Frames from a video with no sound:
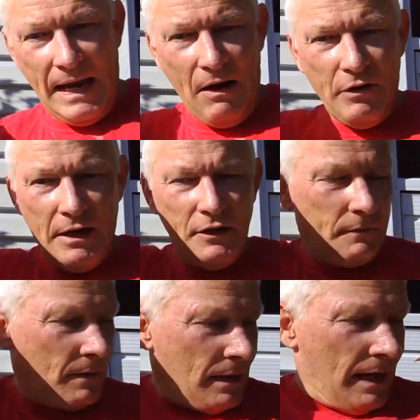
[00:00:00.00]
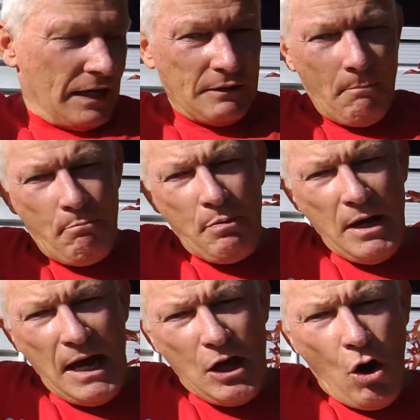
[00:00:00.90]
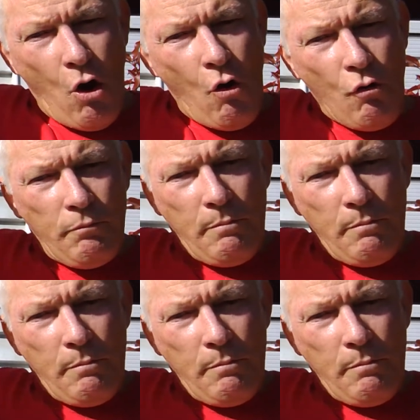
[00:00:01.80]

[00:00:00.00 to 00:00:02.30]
Here it is. It's a big old